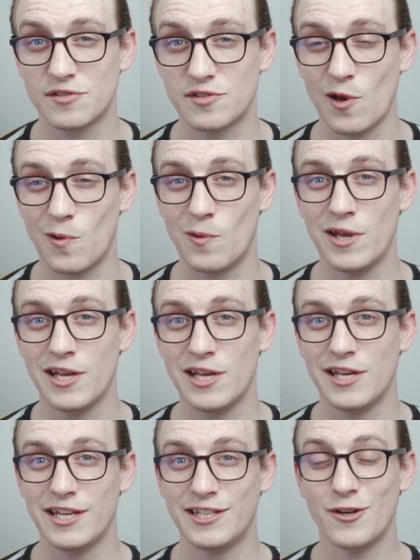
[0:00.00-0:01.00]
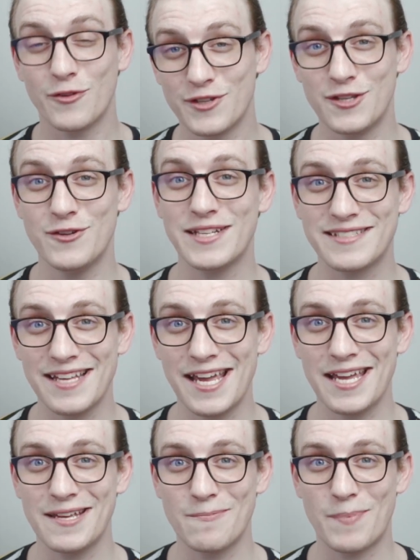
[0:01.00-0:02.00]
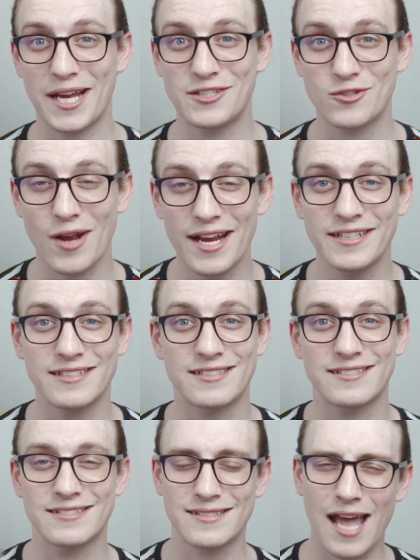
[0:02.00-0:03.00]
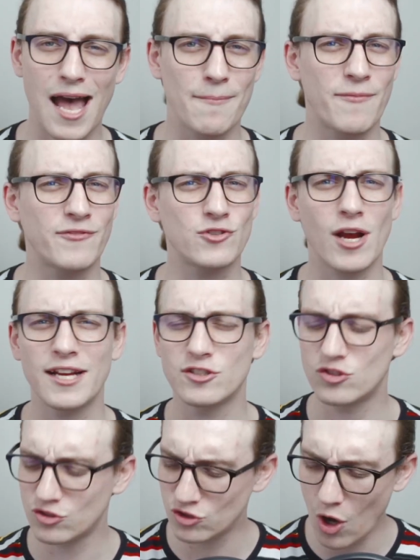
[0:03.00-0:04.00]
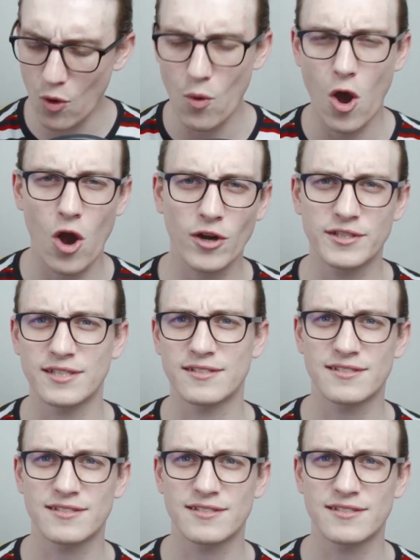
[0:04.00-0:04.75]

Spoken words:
So, the USA, by trying so hard to